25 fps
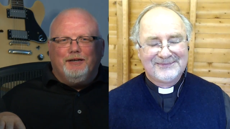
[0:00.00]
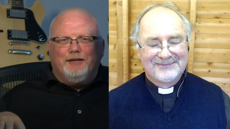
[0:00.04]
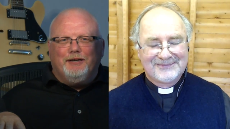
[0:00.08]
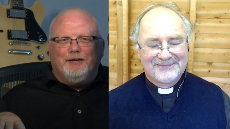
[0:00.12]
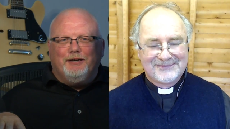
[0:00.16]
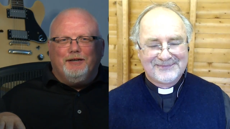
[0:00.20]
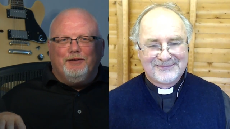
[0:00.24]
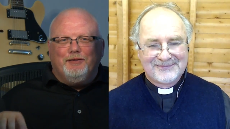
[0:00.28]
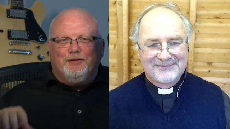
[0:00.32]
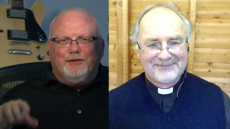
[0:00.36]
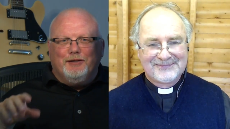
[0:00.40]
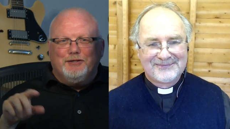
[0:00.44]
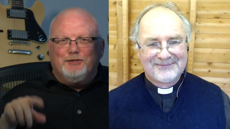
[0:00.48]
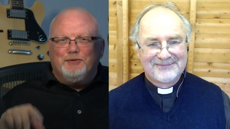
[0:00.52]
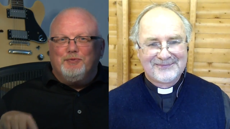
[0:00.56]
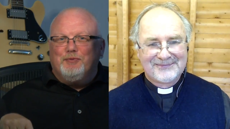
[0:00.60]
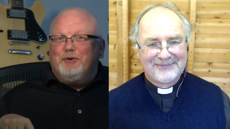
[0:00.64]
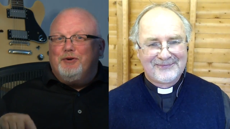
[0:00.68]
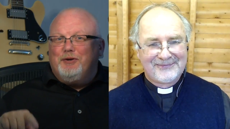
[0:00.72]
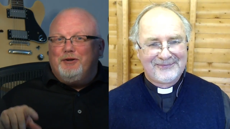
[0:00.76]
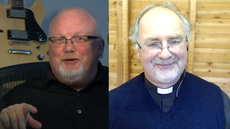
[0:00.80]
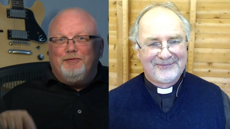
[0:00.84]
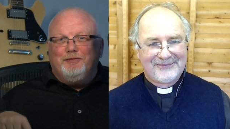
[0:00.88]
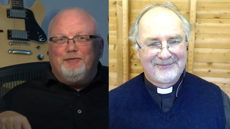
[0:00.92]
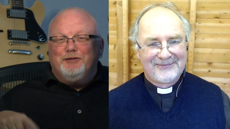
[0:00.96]
Speaker 1: uh,
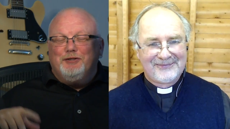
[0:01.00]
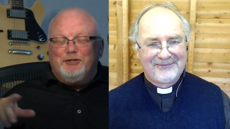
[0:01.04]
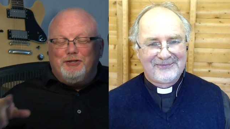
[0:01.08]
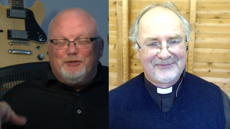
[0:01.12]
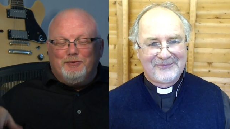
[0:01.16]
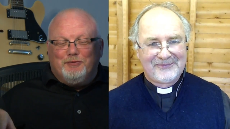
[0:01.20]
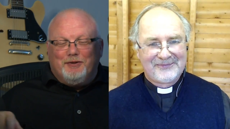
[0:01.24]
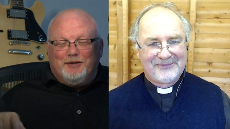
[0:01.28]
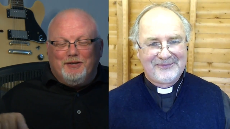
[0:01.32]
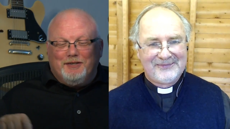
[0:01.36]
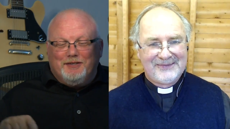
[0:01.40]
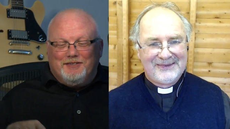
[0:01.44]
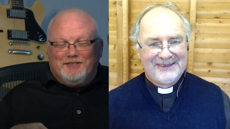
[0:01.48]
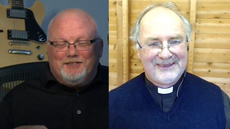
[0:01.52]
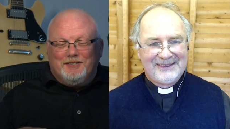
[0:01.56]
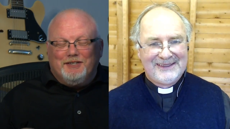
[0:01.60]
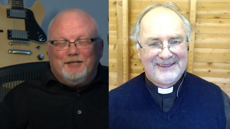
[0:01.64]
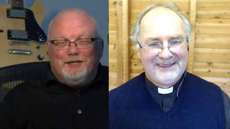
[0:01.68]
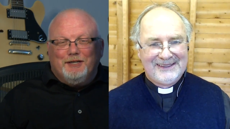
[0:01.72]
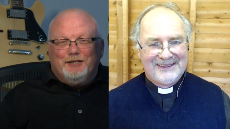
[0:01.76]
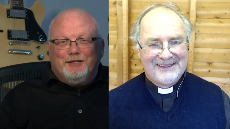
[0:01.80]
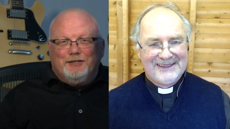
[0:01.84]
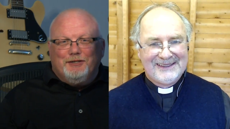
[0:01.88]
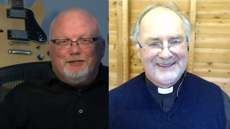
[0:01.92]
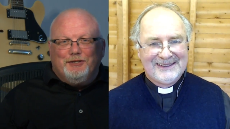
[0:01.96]
this one or future
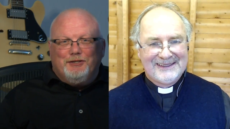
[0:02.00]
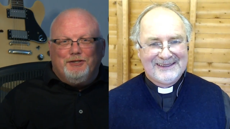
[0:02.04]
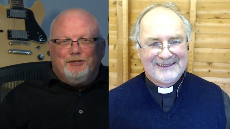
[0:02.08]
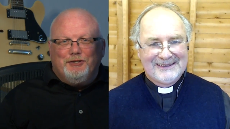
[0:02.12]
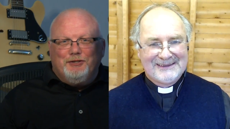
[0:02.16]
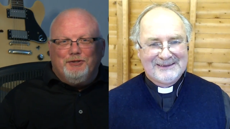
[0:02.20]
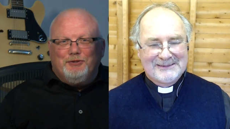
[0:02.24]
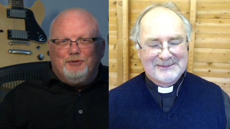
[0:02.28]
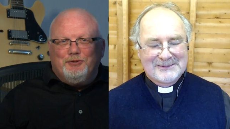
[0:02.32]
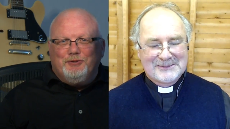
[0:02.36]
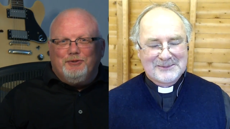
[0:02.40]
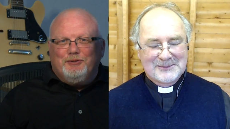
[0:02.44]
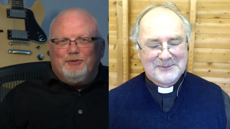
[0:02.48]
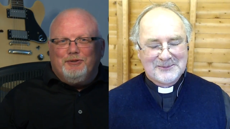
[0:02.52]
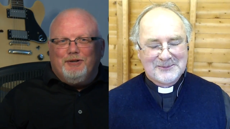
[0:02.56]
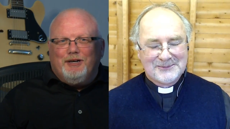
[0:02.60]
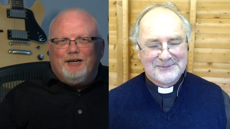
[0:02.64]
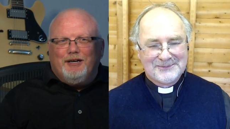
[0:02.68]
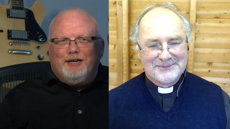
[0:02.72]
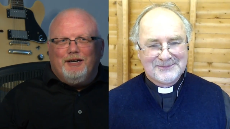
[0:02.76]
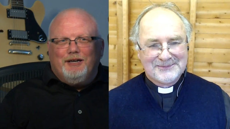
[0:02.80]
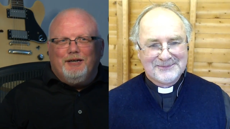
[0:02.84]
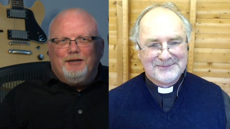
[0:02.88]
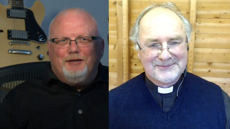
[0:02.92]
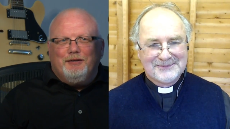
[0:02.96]
ones, to
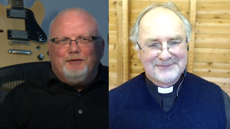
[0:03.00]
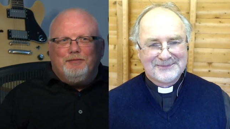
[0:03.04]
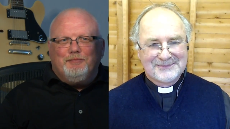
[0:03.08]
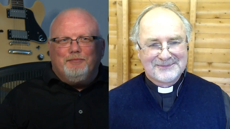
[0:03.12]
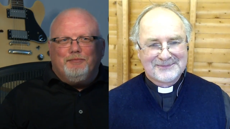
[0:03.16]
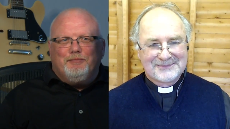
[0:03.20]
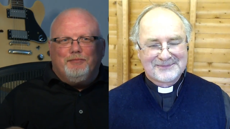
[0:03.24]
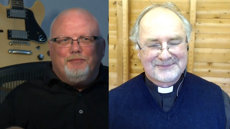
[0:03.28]
uh,